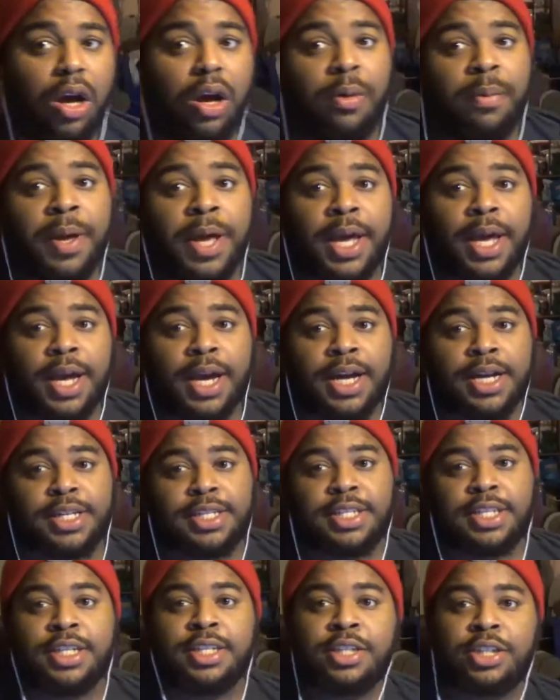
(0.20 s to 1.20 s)
Hey
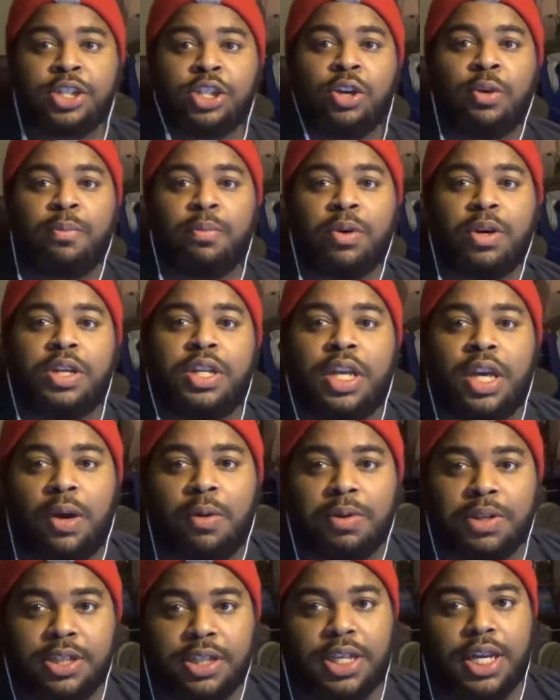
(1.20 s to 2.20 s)
guys, it's your boy Dion
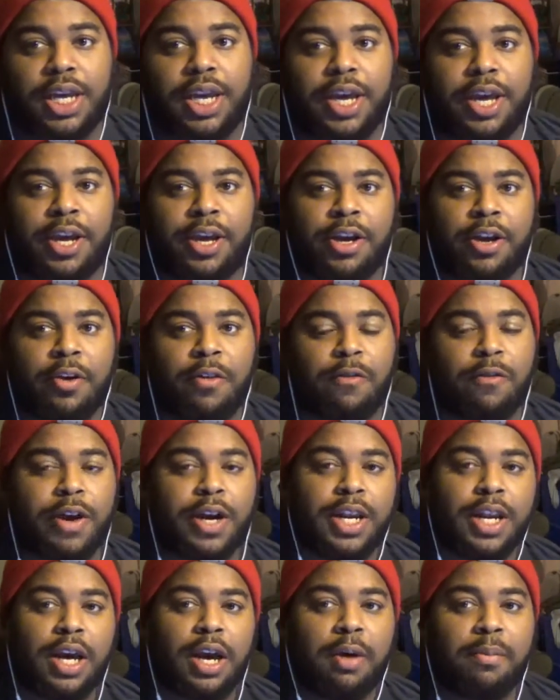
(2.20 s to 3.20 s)
with the Dick here.
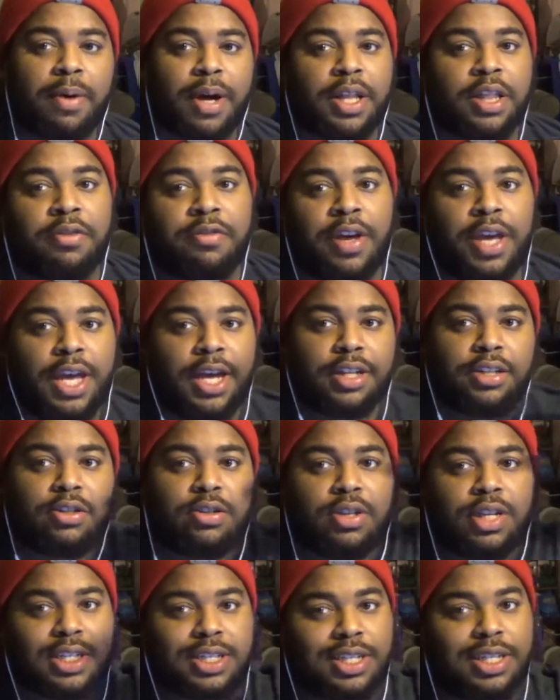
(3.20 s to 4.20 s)
Right now, I'm about to react to
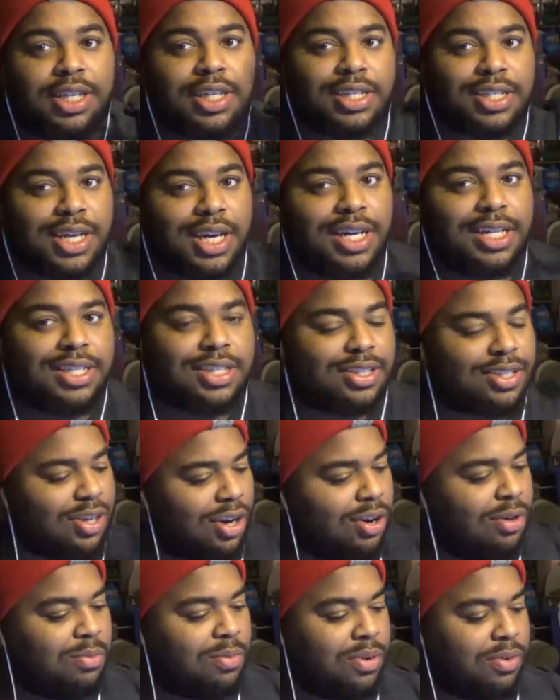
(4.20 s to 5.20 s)
the Teen Titans
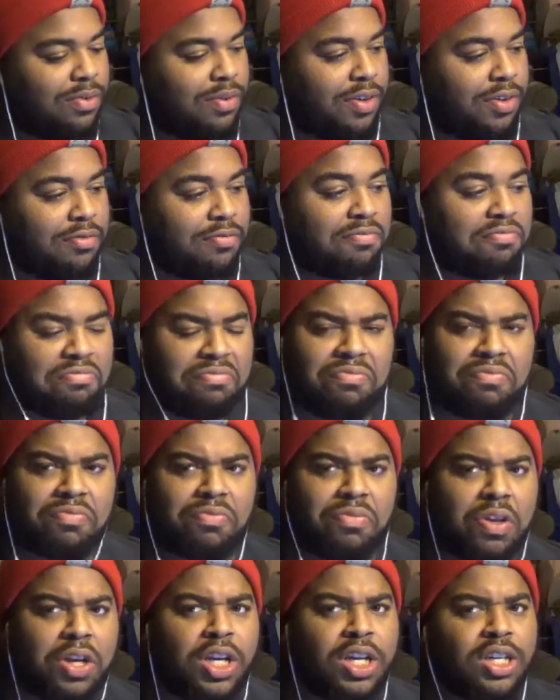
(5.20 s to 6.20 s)
Go movie.
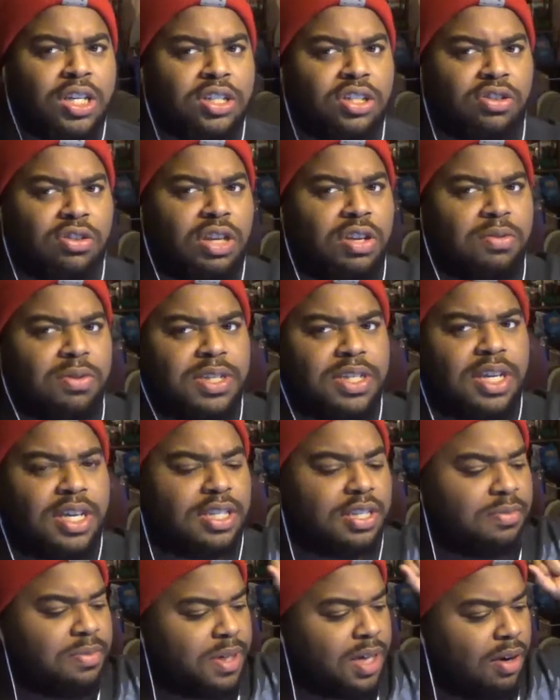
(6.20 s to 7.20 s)
So, anyways, guys,
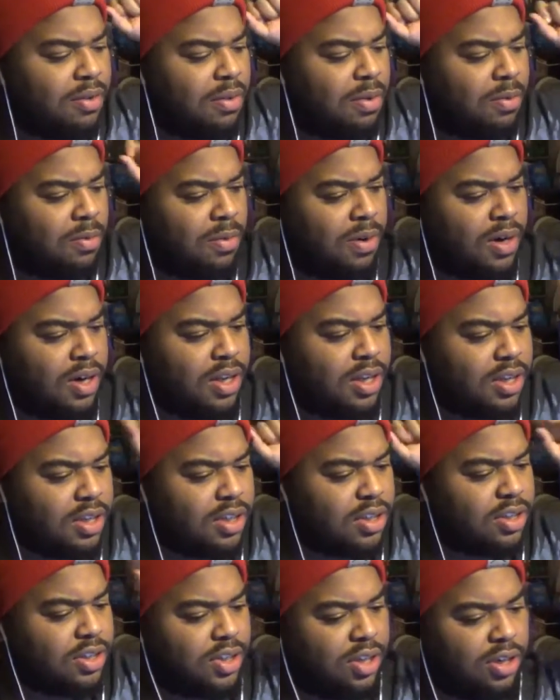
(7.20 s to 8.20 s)
here we go. 1,
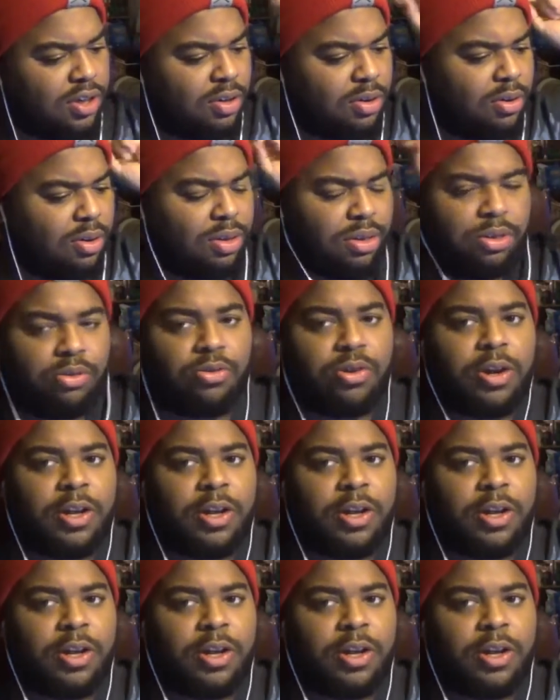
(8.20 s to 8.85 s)
2, 3.